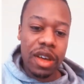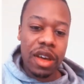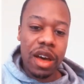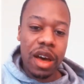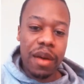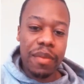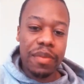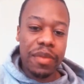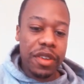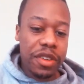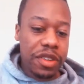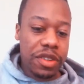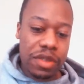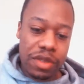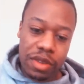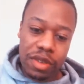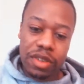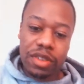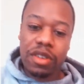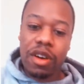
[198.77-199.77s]
Um, this
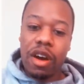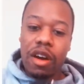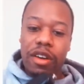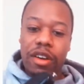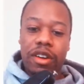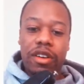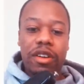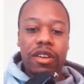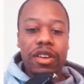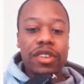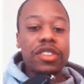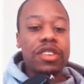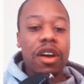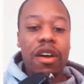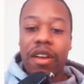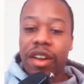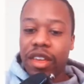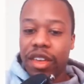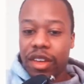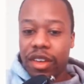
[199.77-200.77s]
guitar here, it's
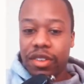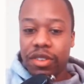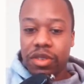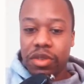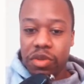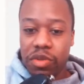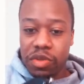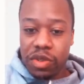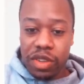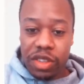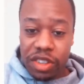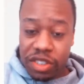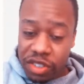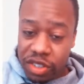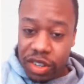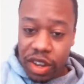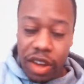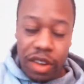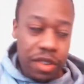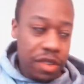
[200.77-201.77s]
already in tune in the
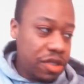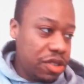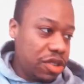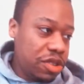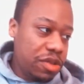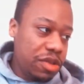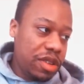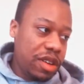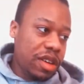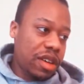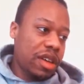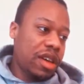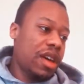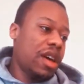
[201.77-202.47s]
standard tuning.